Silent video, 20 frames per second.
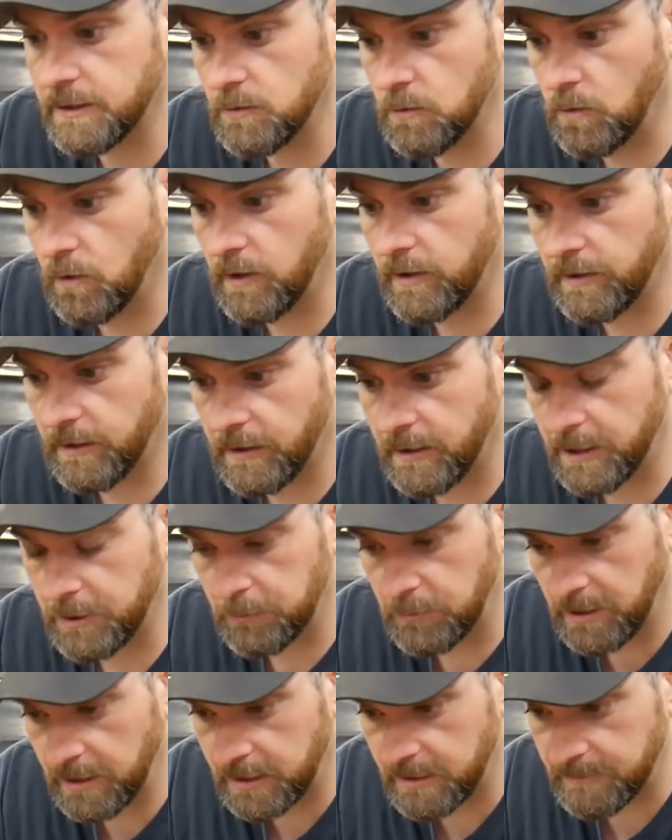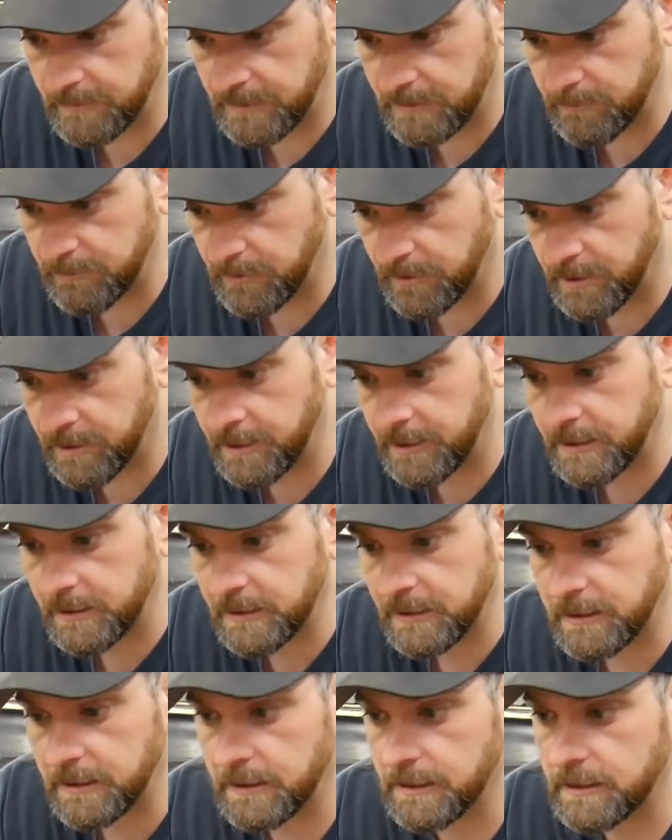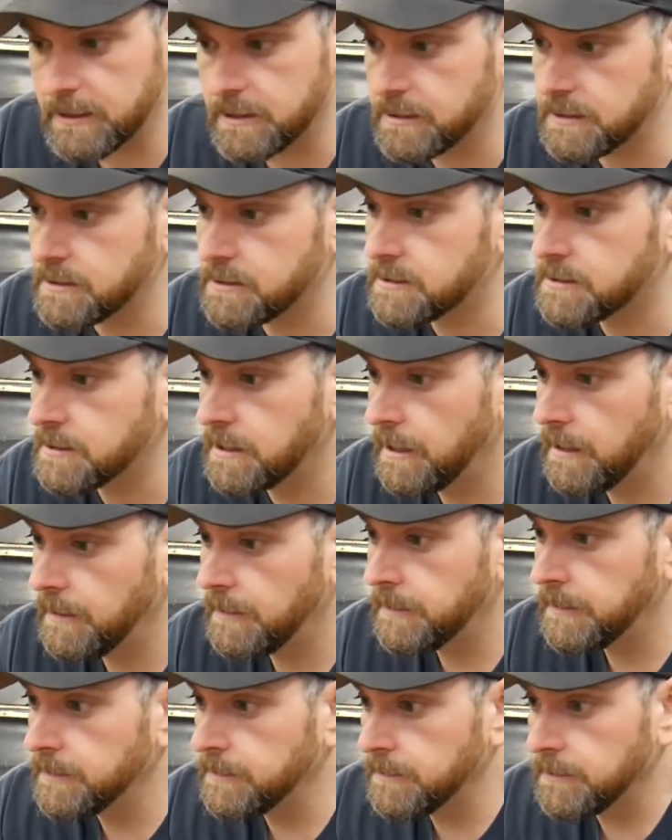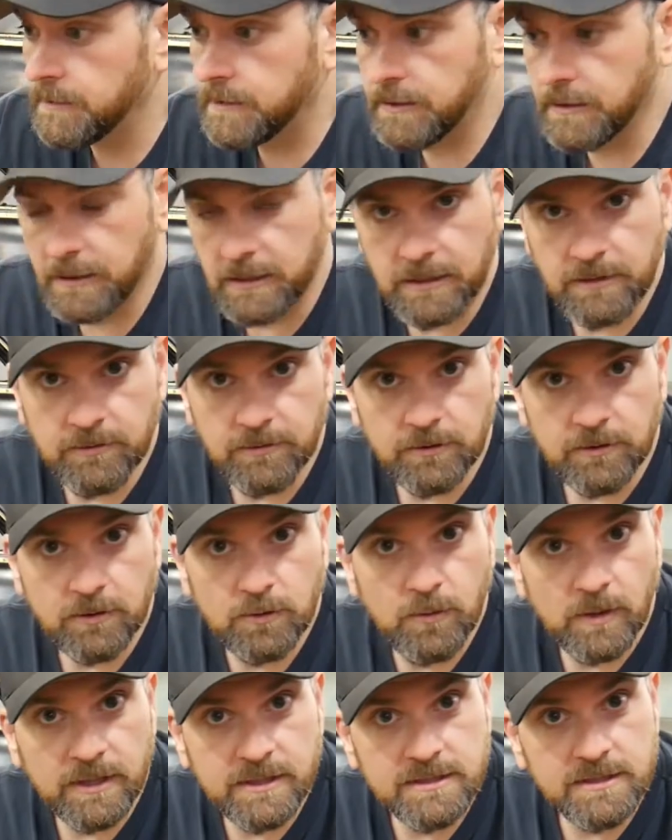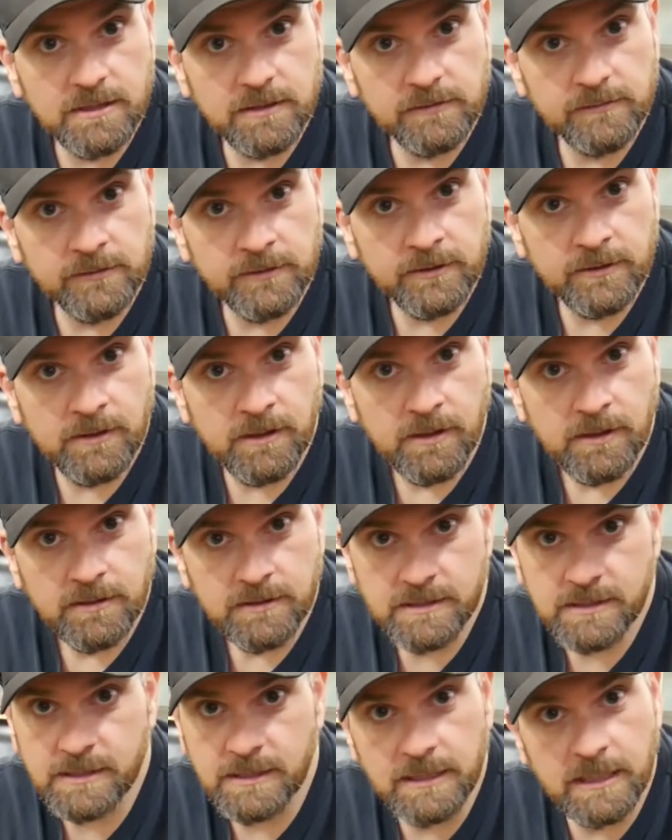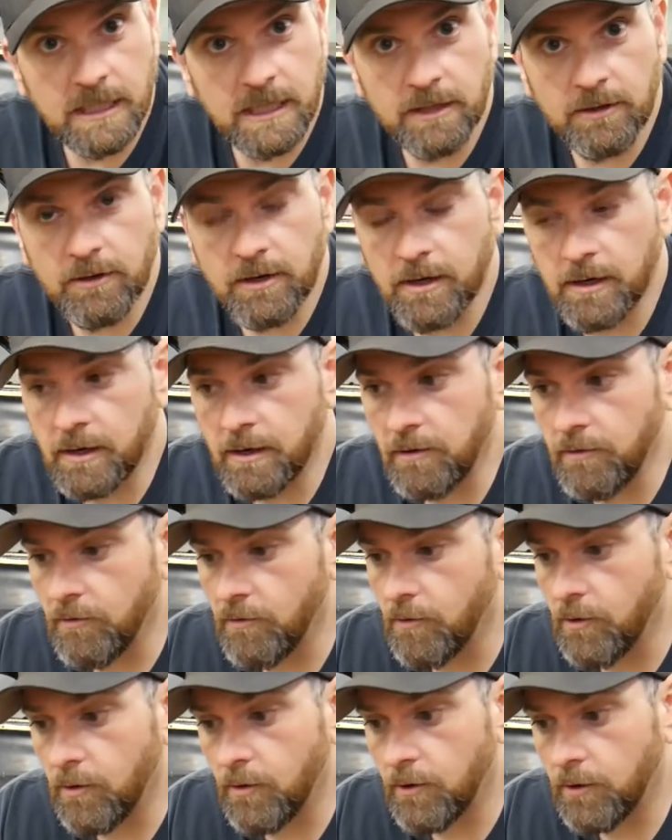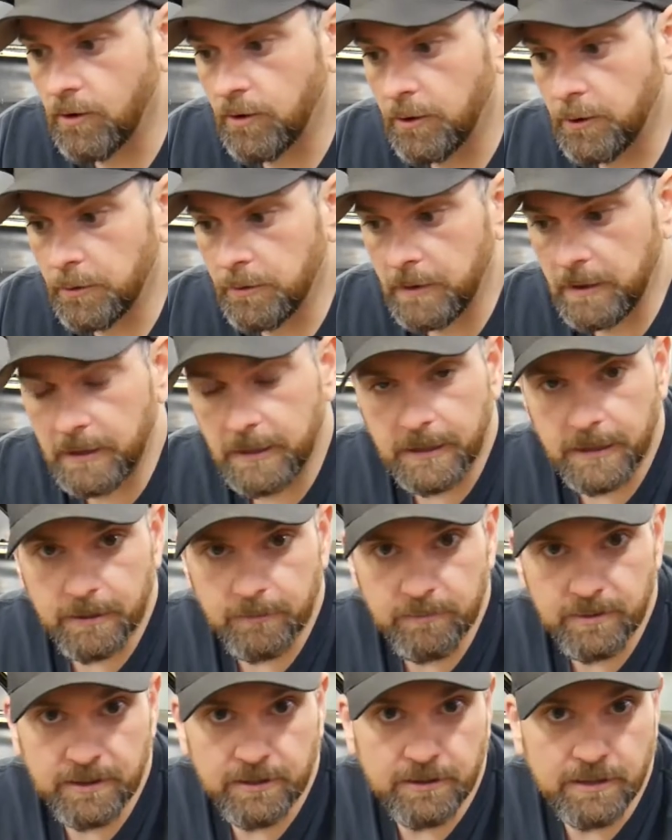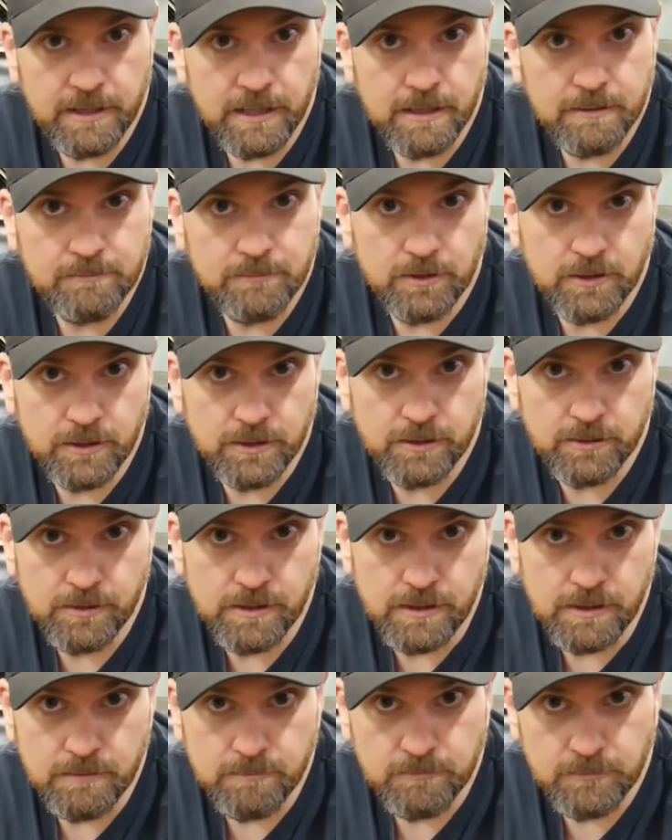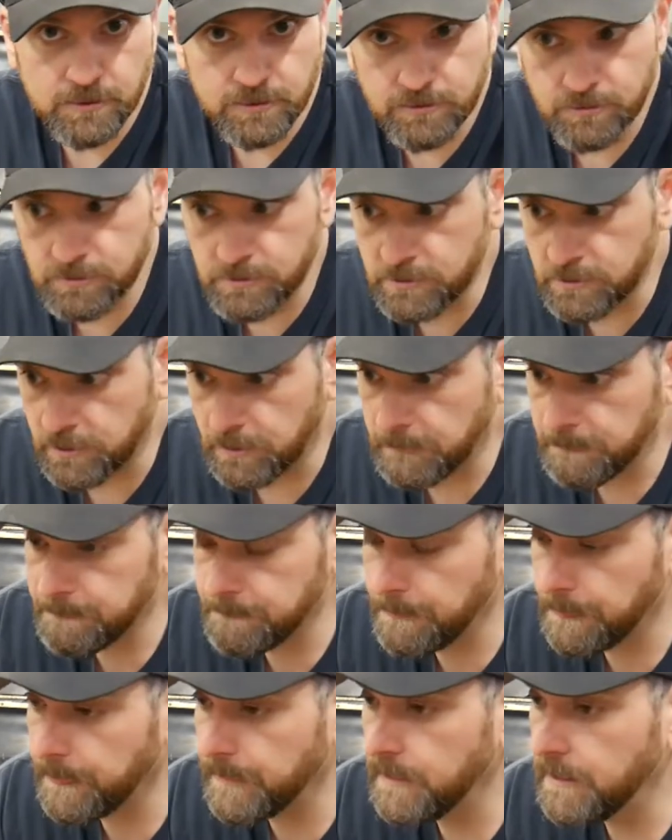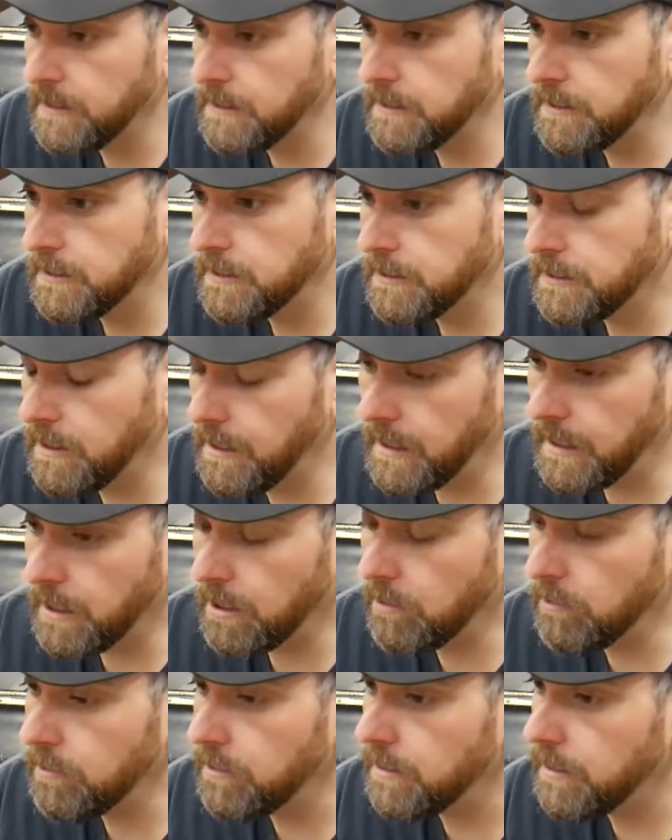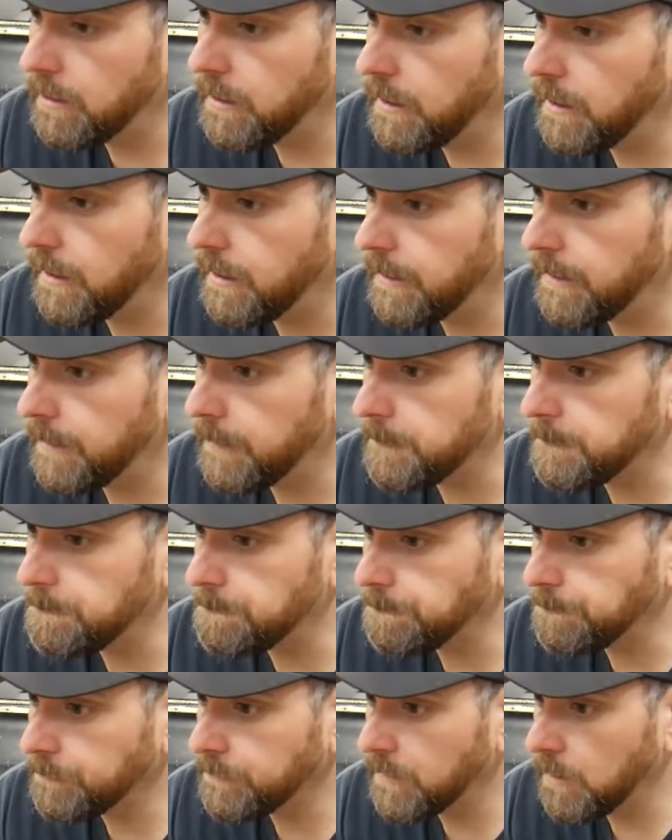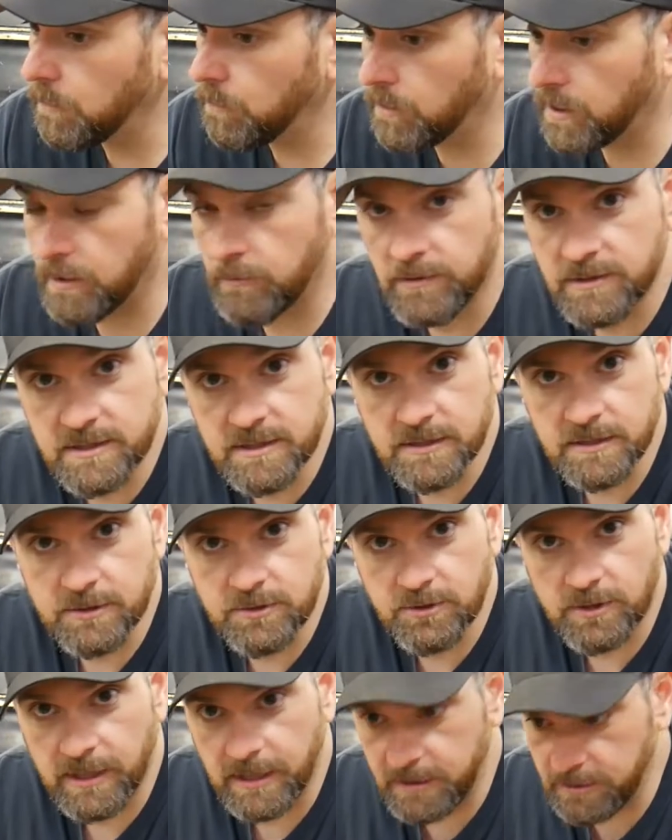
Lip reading: what I recommend buying is either Quicksilver, Sierra, or better yet, Mercruiser. Now, when I was in the trade